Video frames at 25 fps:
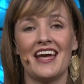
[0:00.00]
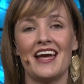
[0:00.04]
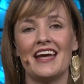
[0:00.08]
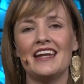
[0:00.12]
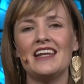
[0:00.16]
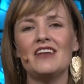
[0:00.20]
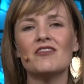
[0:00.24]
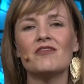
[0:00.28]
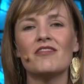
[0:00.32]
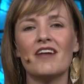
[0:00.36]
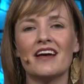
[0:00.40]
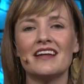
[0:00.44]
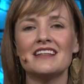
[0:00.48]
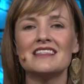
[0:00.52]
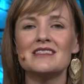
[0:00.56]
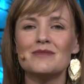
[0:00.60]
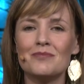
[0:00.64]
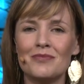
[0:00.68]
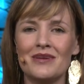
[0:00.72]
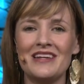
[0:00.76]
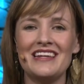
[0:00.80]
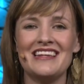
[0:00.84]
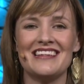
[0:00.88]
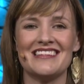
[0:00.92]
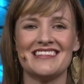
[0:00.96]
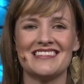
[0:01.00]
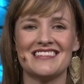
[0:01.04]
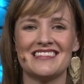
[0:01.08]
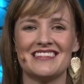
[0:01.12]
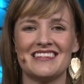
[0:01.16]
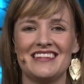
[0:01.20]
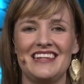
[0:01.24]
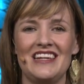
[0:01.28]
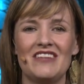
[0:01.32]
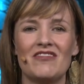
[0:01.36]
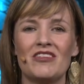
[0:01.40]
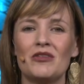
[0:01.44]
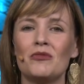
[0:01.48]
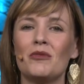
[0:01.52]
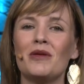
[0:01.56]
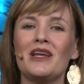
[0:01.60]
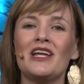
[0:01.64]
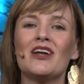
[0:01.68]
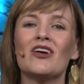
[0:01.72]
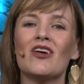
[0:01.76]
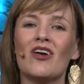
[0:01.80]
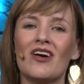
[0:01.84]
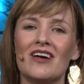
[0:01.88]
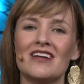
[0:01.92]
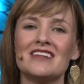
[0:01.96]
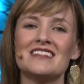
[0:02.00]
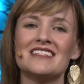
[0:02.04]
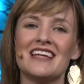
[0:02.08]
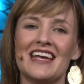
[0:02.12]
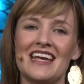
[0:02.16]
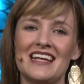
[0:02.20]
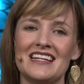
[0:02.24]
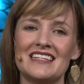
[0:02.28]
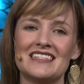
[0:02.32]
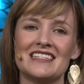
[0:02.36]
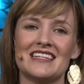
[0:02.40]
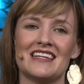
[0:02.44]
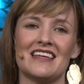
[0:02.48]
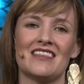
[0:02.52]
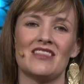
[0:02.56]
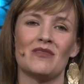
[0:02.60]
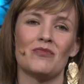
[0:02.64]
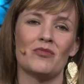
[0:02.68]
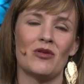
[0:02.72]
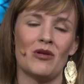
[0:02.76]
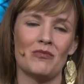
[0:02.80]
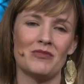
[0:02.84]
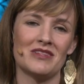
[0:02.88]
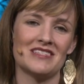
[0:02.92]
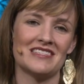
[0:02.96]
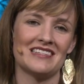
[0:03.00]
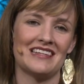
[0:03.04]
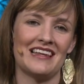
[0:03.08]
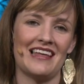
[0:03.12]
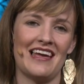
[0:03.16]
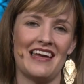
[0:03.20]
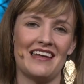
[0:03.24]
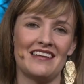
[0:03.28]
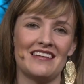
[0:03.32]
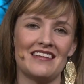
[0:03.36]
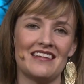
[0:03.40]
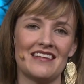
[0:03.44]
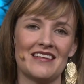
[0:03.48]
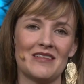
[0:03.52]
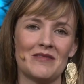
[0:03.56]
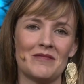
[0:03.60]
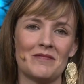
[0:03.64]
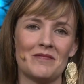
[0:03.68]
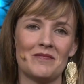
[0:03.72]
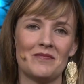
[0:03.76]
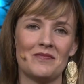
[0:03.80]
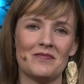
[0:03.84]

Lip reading: and he finds peace even when he can't enter the promised land.